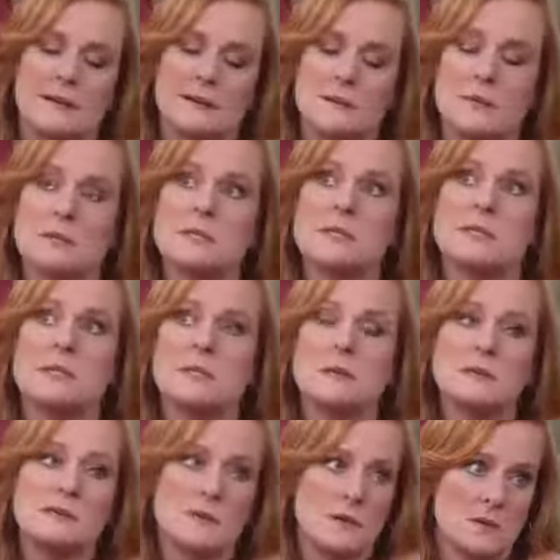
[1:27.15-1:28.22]
We're
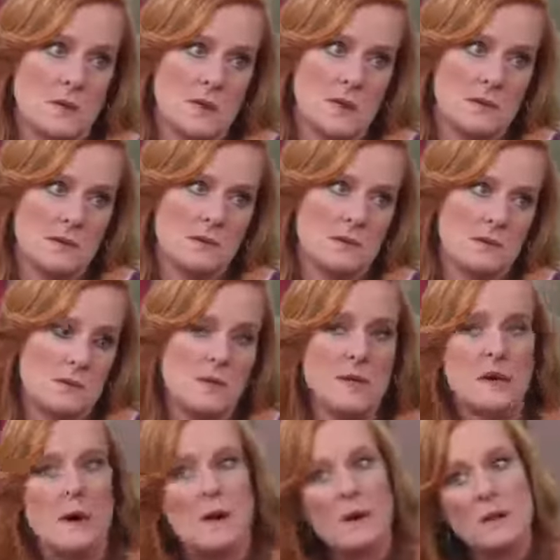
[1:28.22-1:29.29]
still so close.
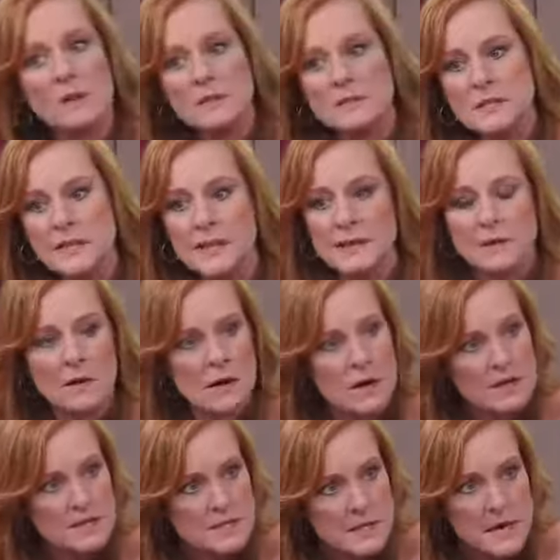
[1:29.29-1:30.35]
We all are together
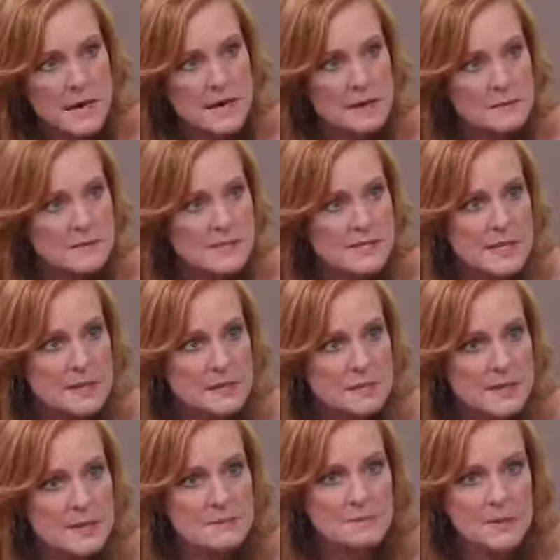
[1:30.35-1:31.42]
all the time. We
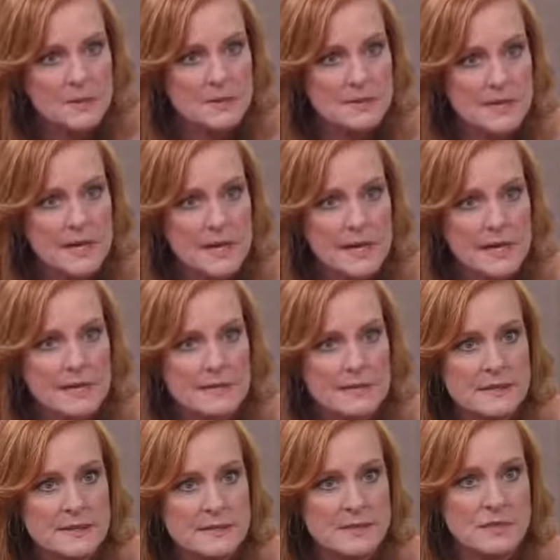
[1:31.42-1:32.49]
celebrate
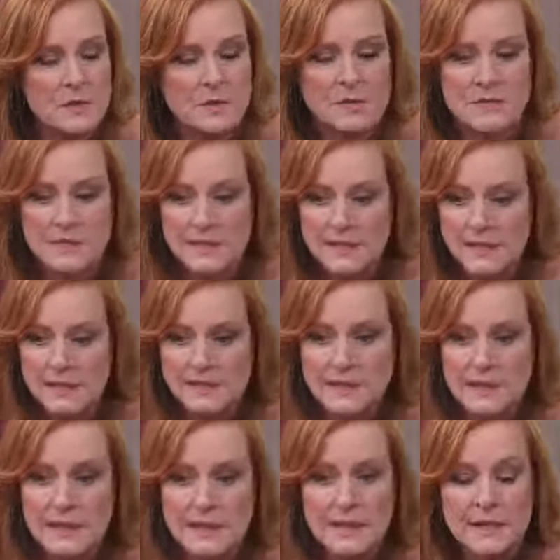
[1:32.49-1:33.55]
birthdays, and unfortunately,
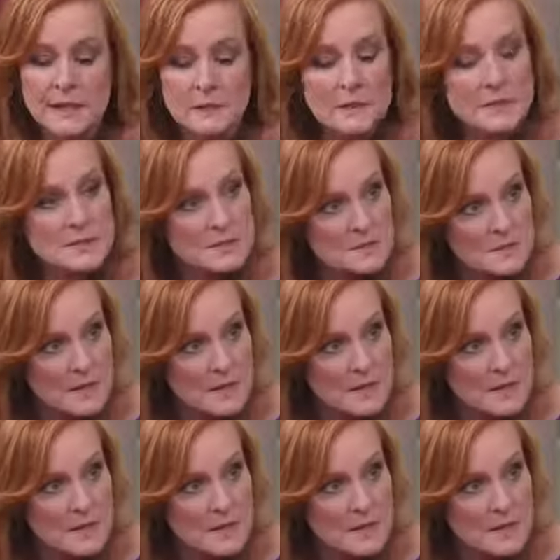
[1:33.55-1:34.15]
every once in a